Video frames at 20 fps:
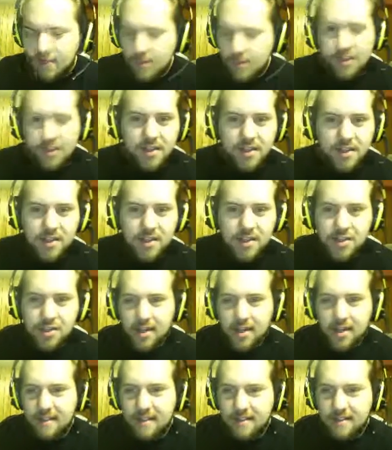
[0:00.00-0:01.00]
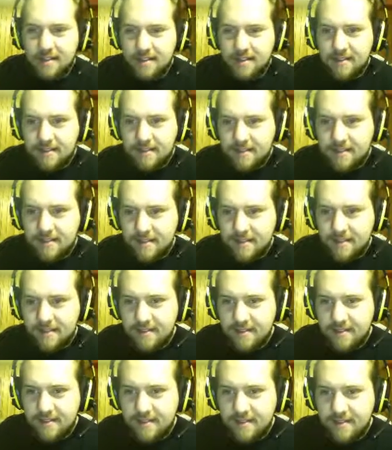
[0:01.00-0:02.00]
Look at this shit.
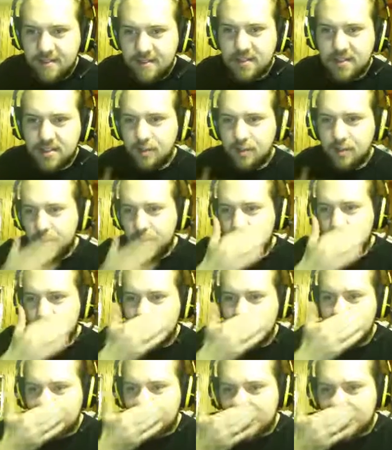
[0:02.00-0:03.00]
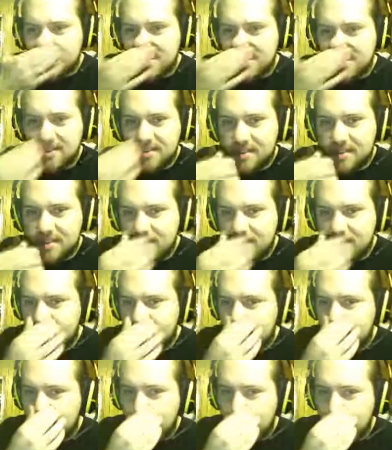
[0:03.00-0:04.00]
Let's silver win and see how much it does.
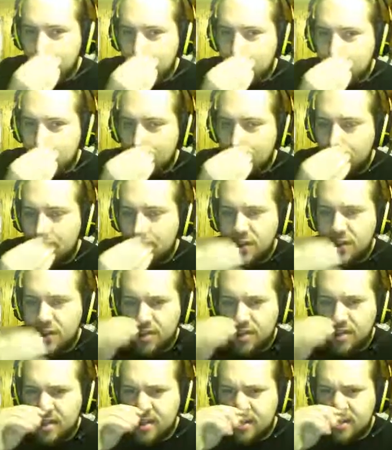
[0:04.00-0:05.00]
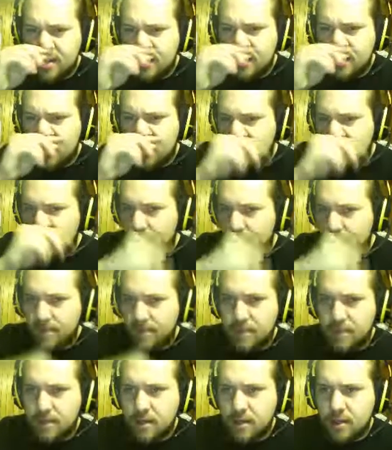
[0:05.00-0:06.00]
I'm pretty sure steel uh,
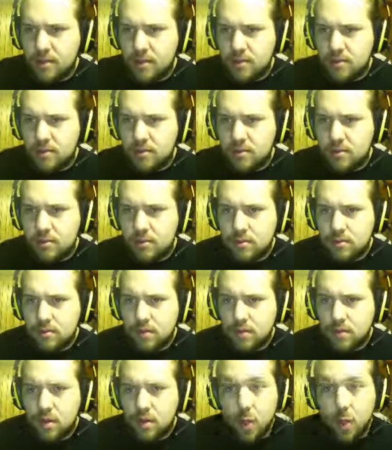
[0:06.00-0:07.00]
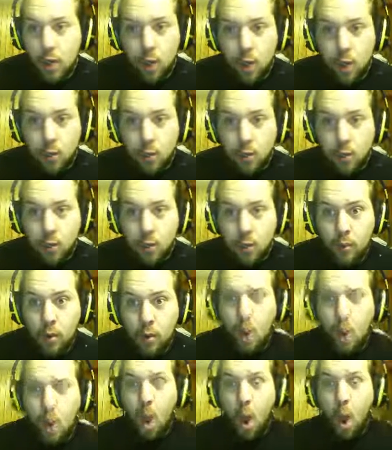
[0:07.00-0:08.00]
resist bug. Nope.
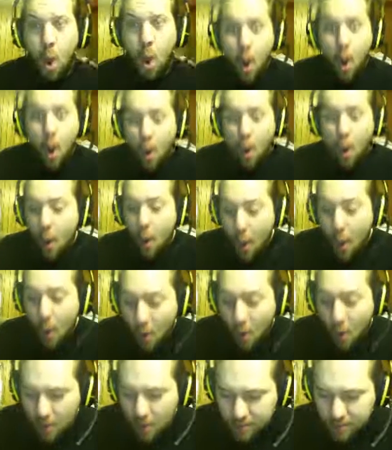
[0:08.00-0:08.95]
Oh!